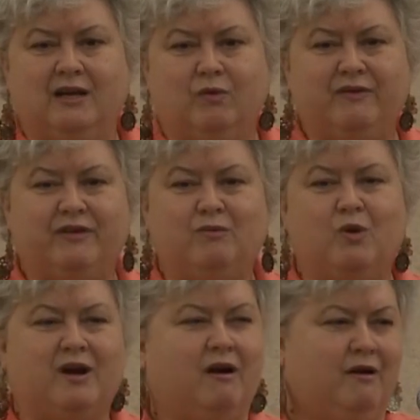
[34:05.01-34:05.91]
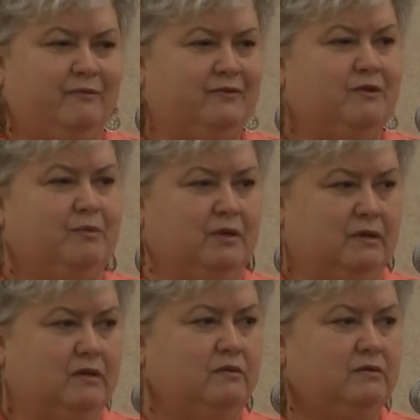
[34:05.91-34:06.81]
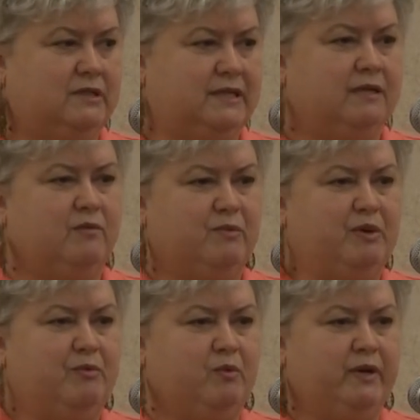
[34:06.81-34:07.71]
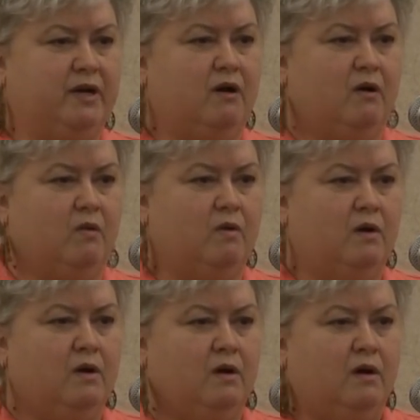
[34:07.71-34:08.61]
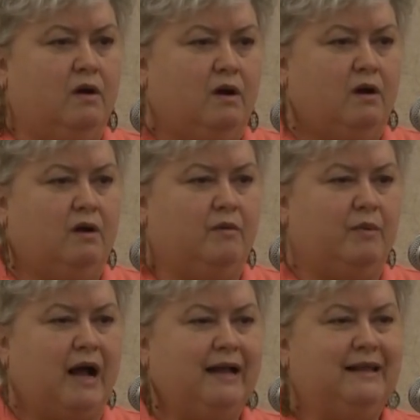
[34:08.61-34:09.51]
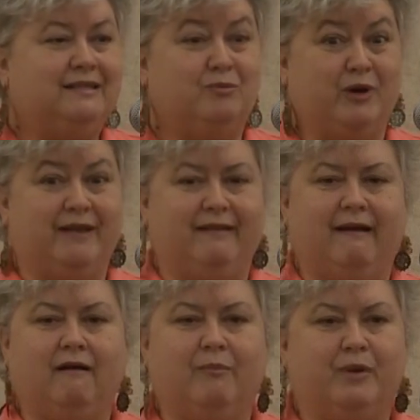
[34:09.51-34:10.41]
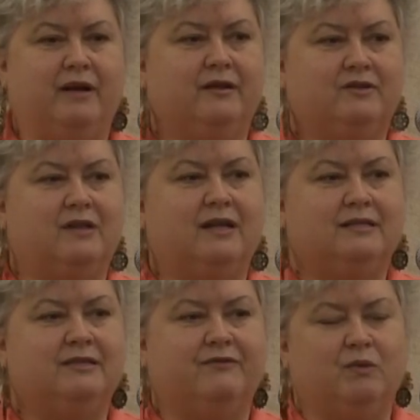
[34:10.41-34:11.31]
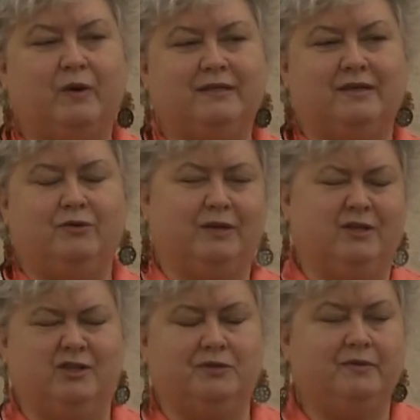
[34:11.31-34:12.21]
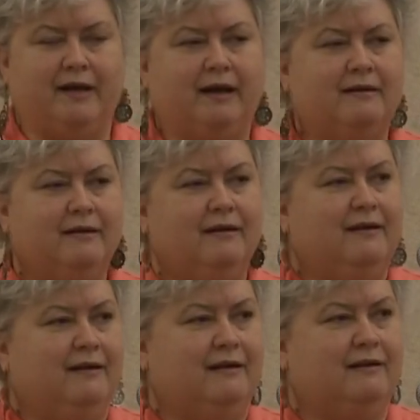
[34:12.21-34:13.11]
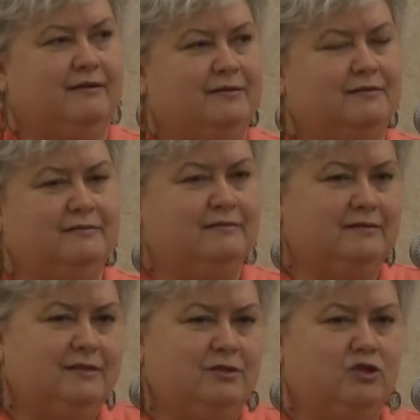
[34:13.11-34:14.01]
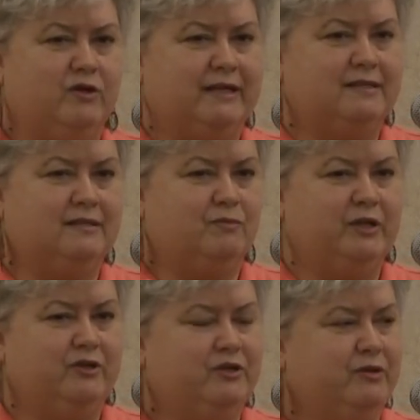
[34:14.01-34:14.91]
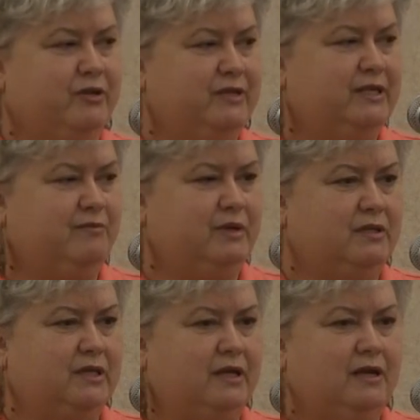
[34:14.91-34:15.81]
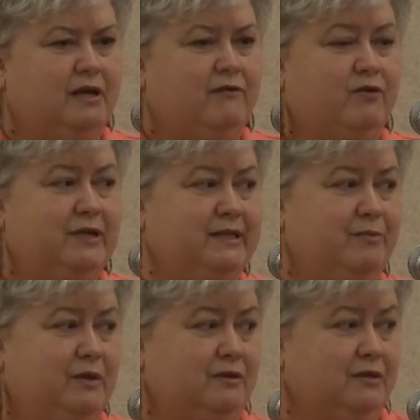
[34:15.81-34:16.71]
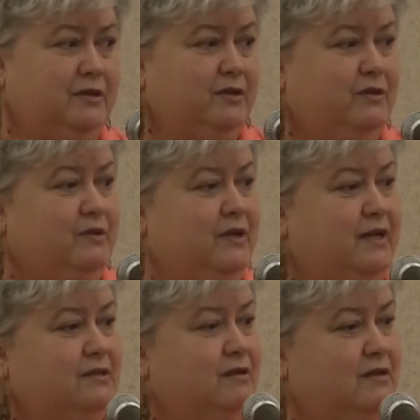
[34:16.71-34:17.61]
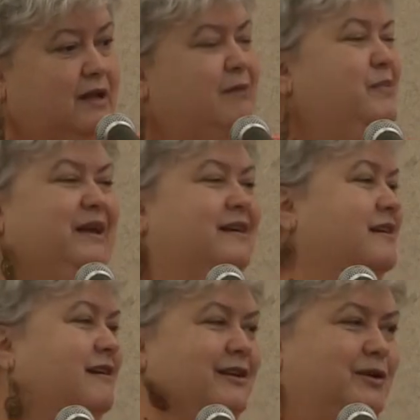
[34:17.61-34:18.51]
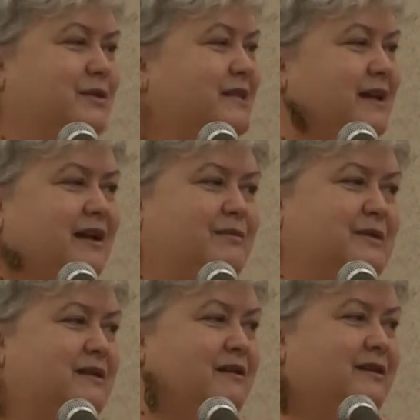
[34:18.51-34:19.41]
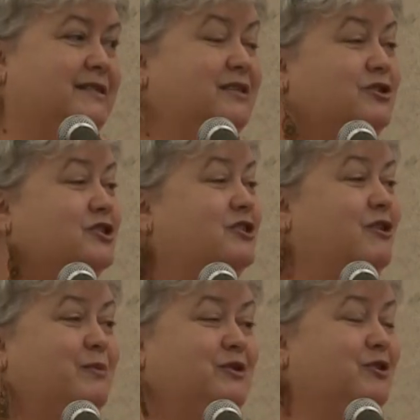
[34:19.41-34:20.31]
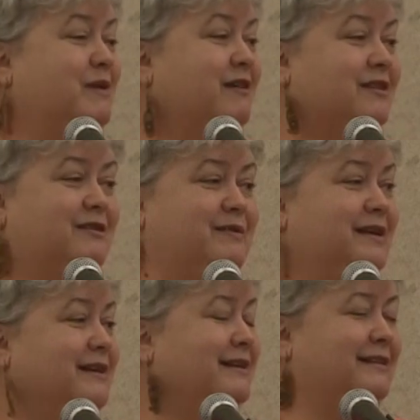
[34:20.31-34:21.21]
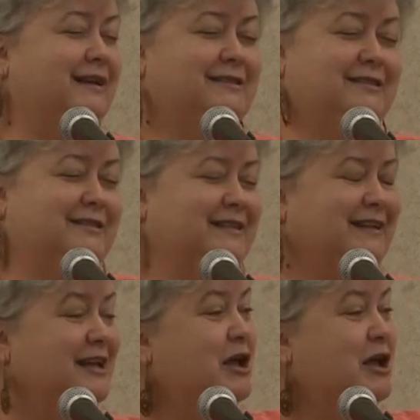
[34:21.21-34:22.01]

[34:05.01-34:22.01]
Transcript: We feel more comfortable sitting with people we know. I like to break that up, and there's lots of different ways that you can do that. Little tricks when you're doing your team building. For example, you guys all, I'm picking on you today, I'm sorry. So you shouldn't open your mouth at the beginning, that just did it.